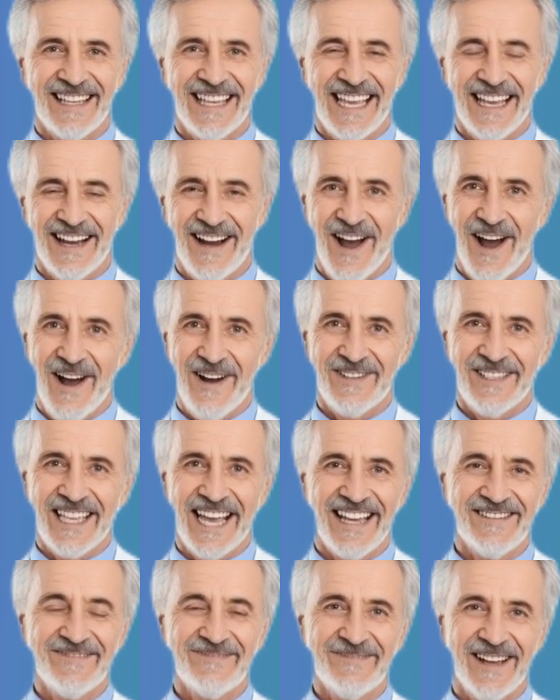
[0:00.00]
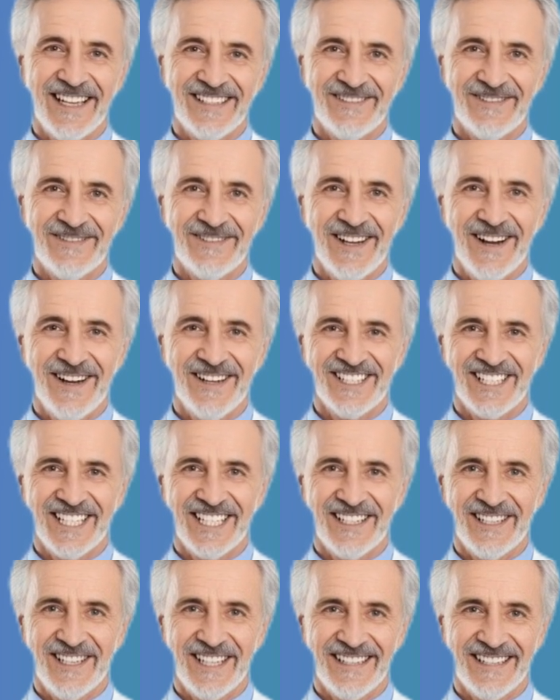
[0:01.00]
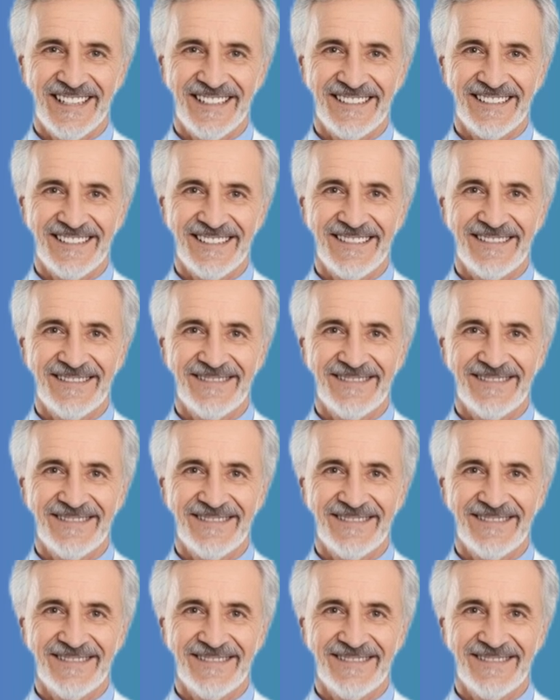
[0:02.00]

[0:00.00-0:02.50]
and a whole lot of muscle-nourishing goodness.